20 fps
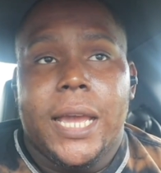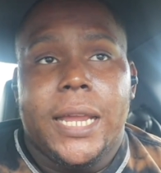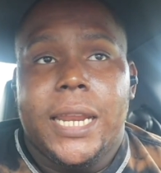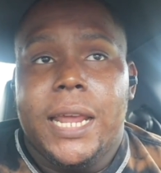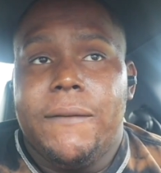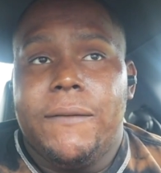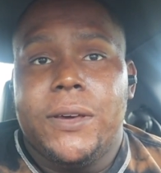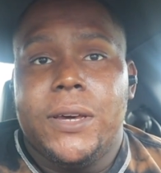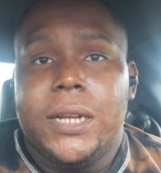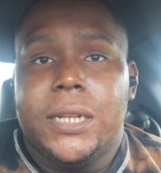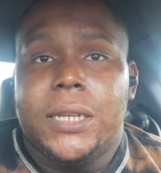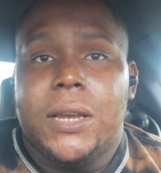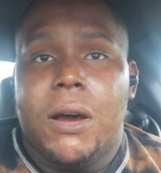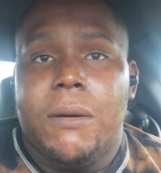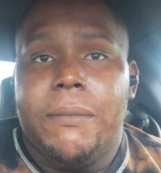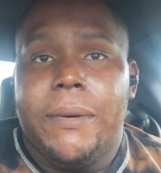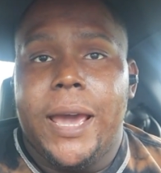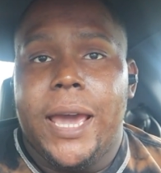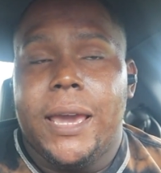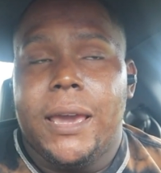Never good to go
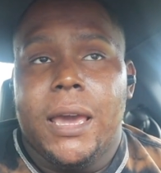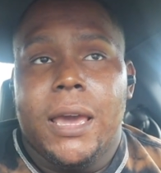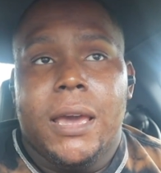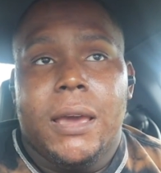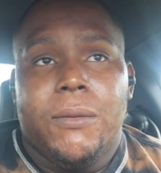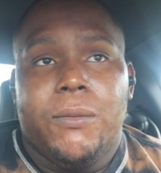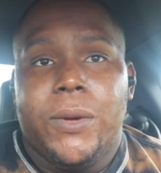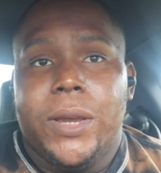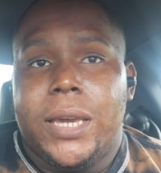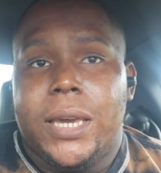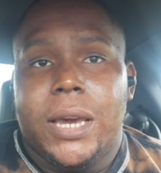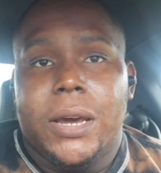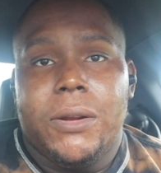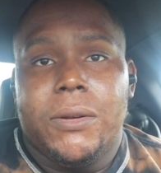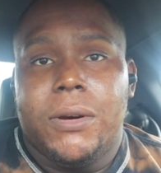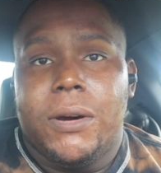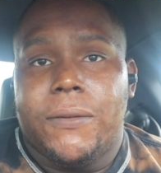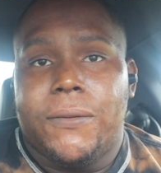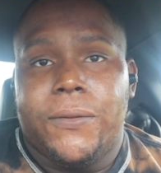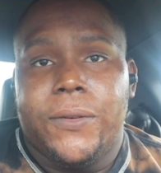back,
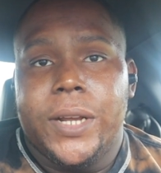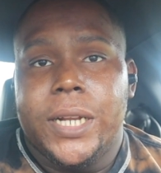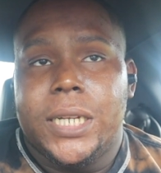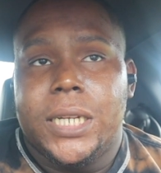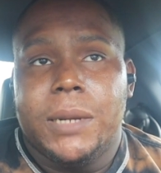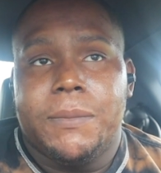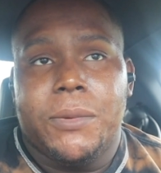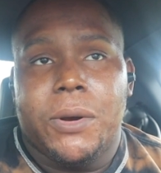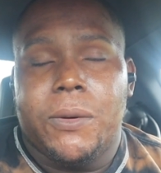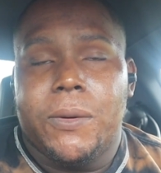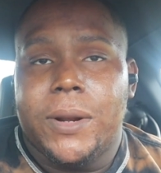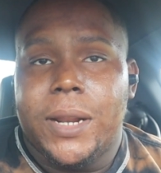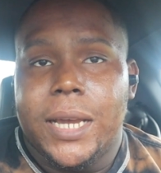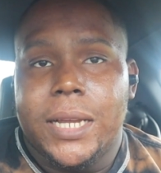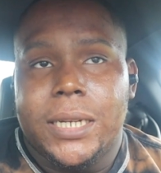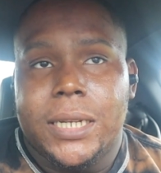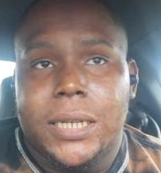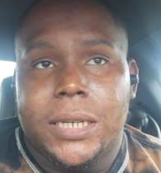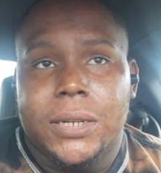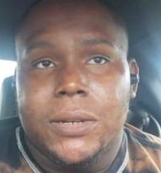rekindle a friendship or a
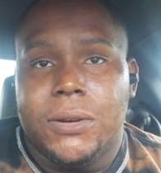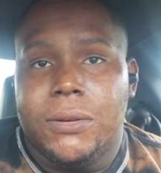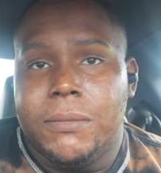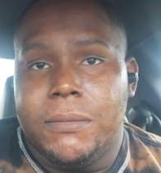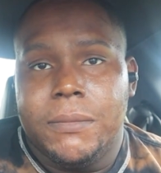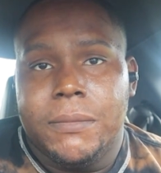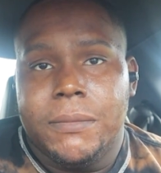relationship.